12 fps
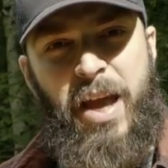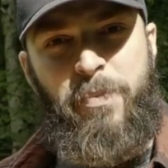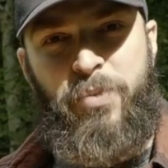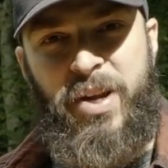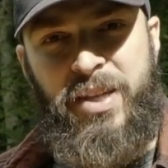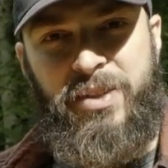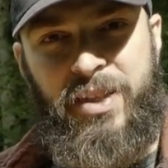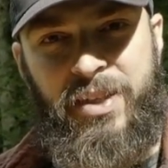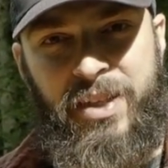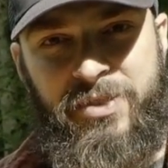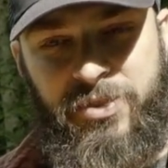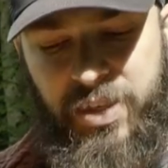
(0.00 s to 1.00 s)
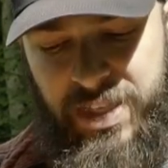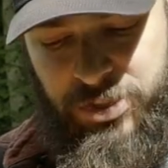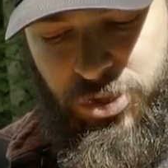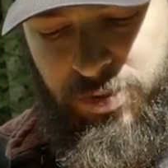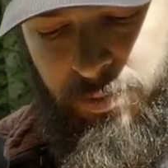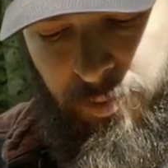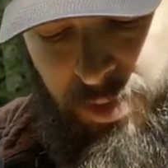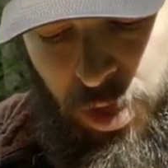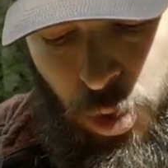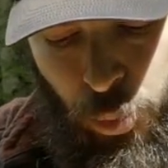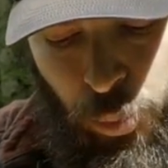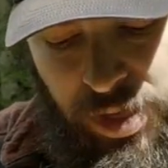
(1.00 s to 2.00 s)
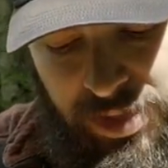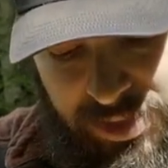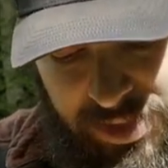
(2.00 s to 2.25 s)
I bring, the insulation, will